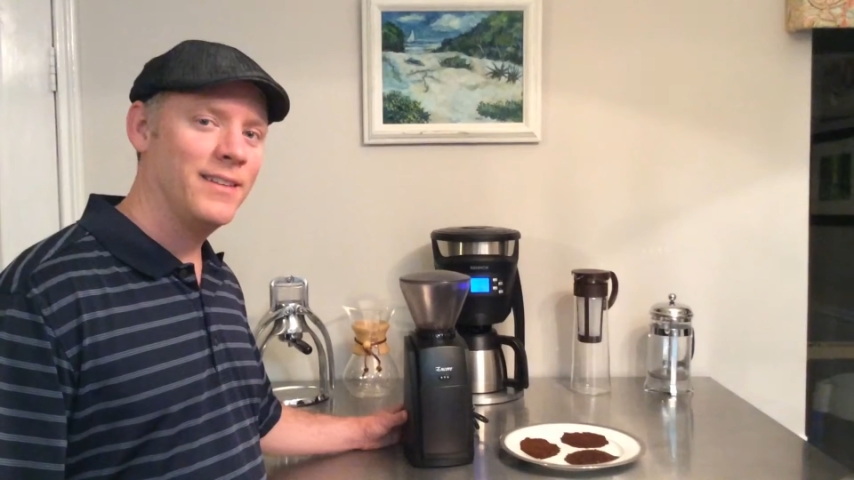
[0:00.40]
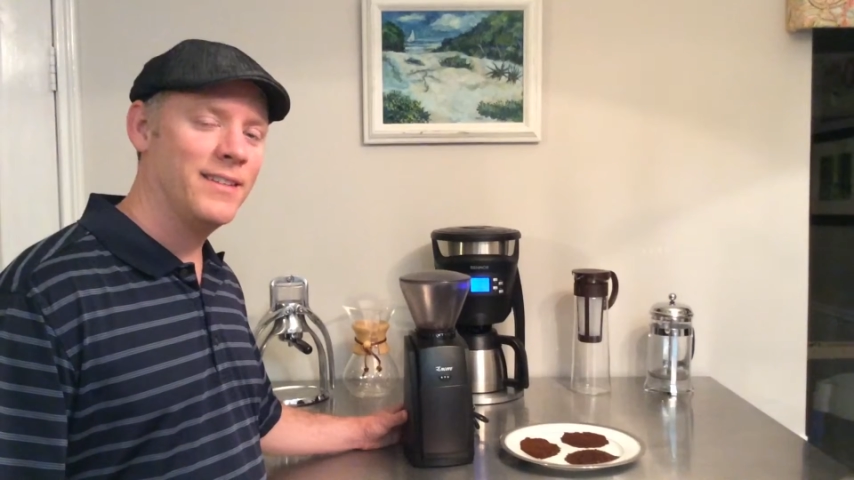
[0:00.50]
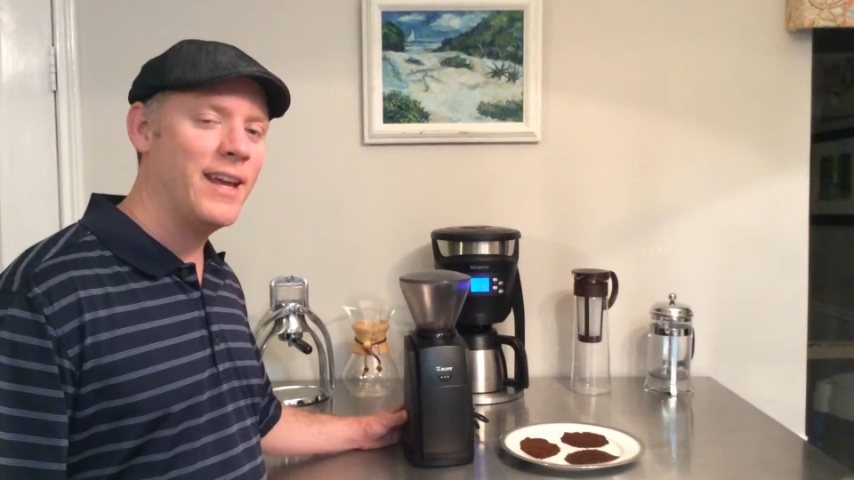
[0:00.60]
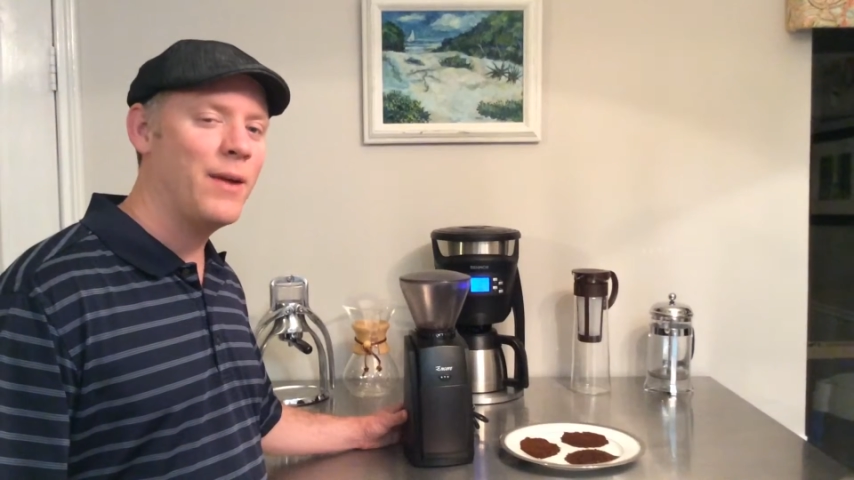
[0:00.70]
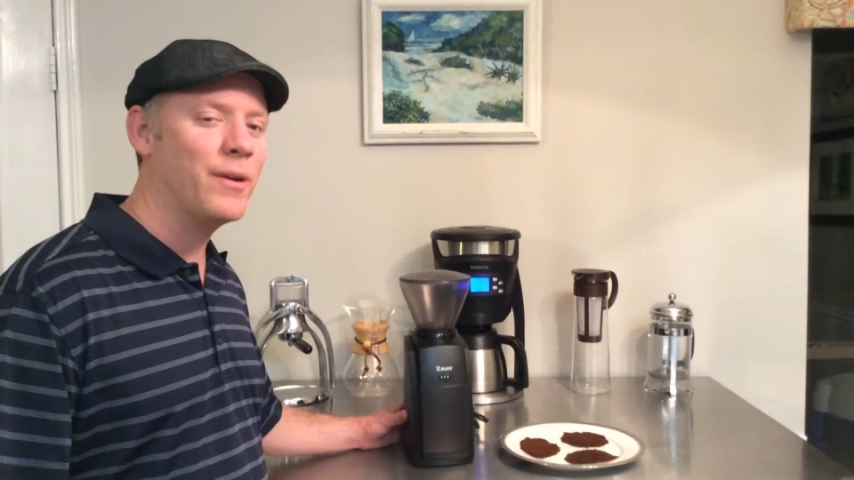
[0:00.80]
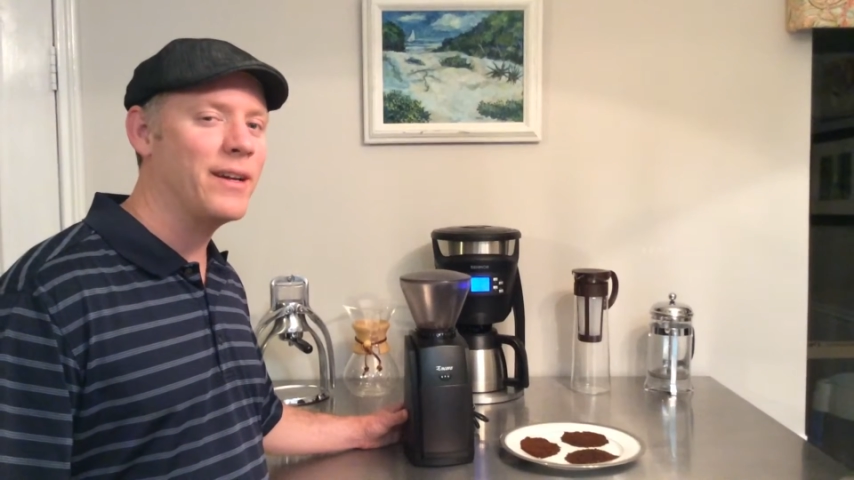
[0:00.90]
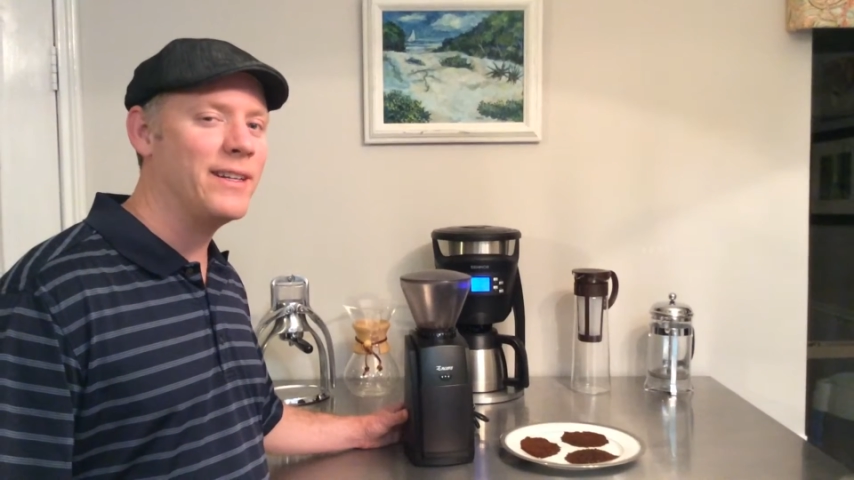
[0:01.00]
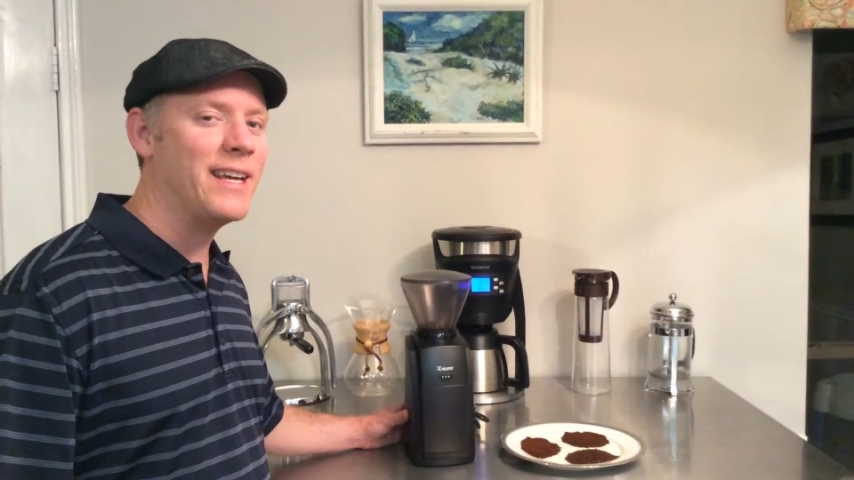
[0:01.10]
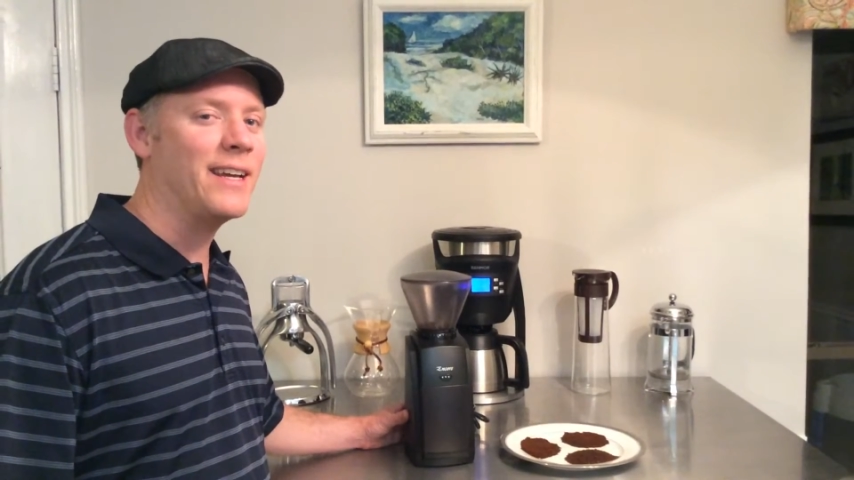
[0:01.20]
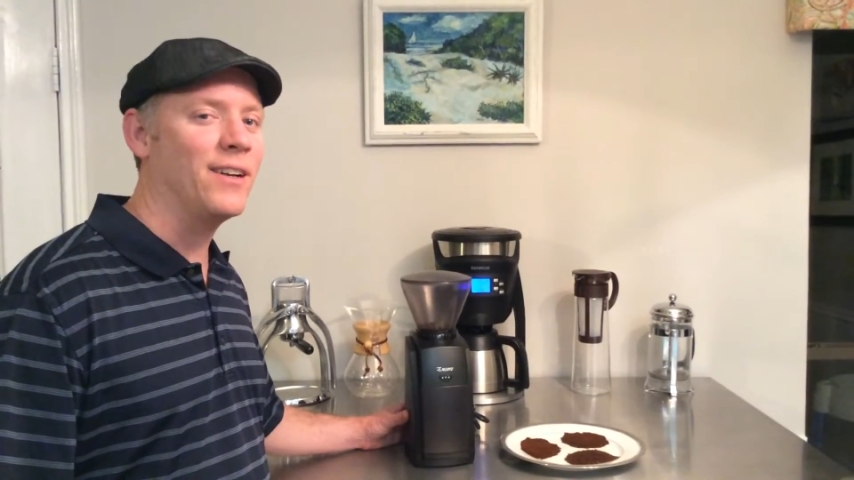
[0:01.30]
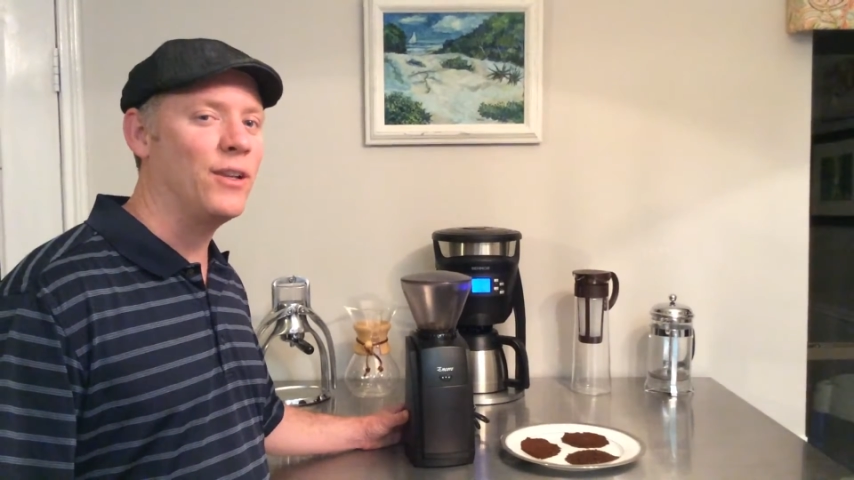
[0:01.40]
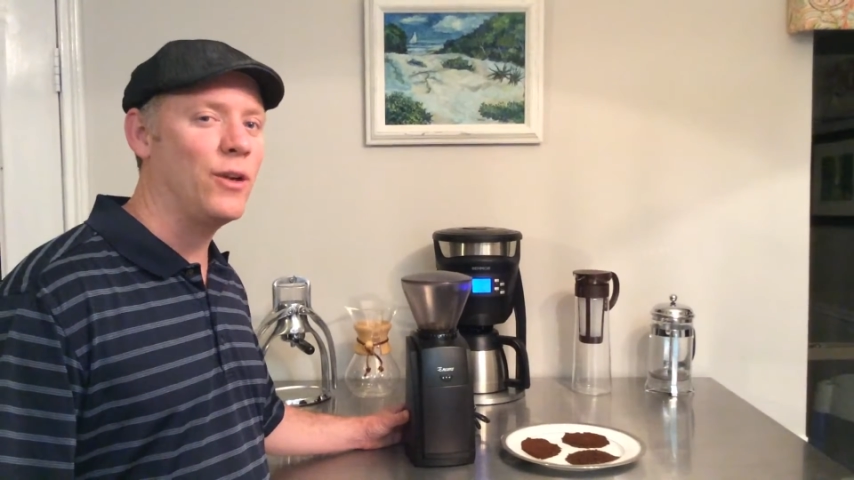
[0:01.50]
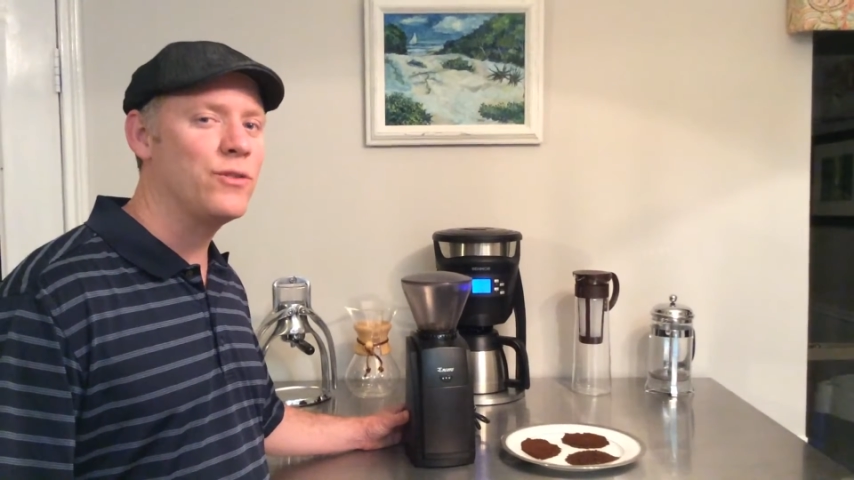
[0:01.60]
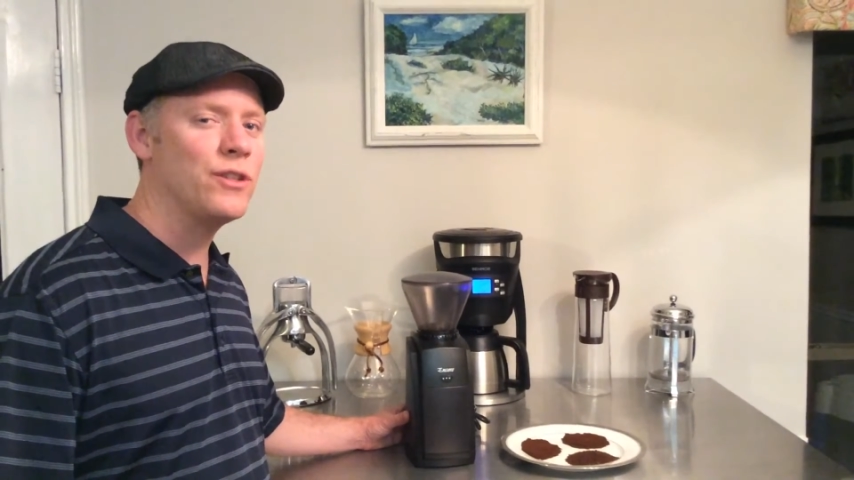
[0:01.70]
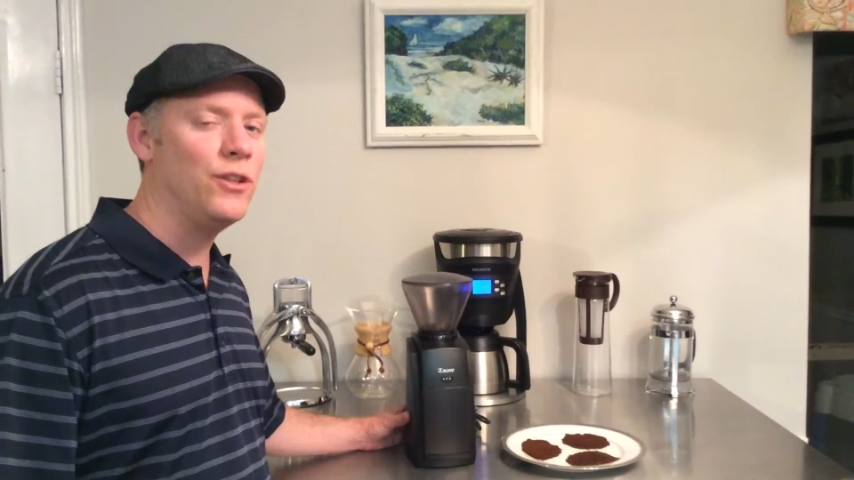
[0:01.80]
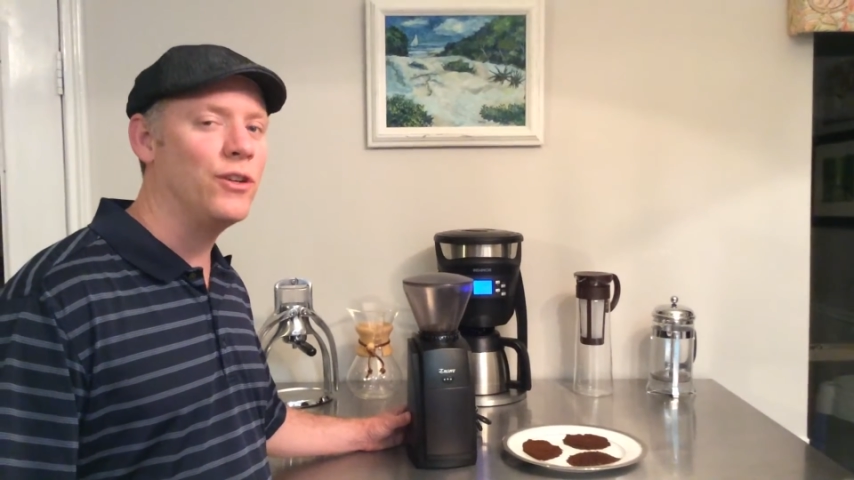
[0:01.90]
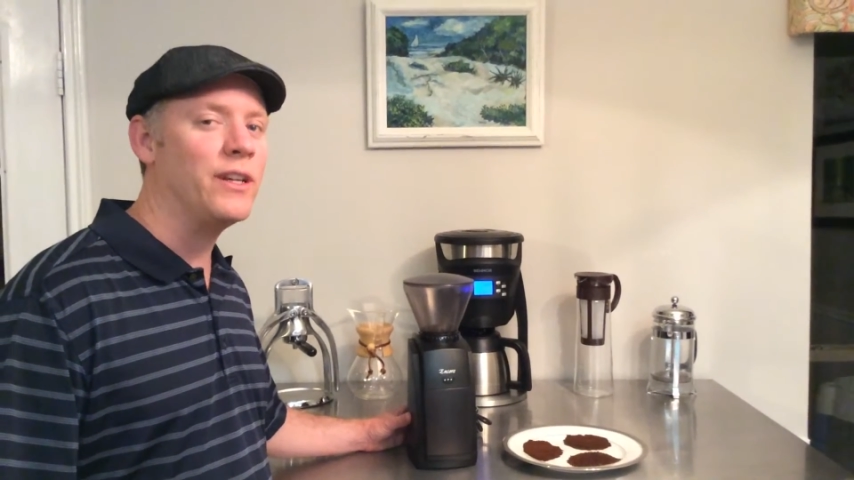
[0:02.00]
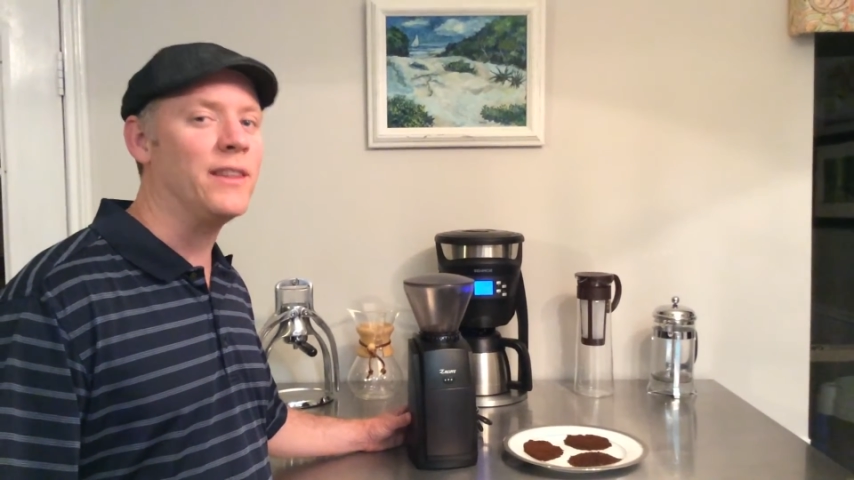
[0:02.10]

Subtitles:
Today we're going to take a close look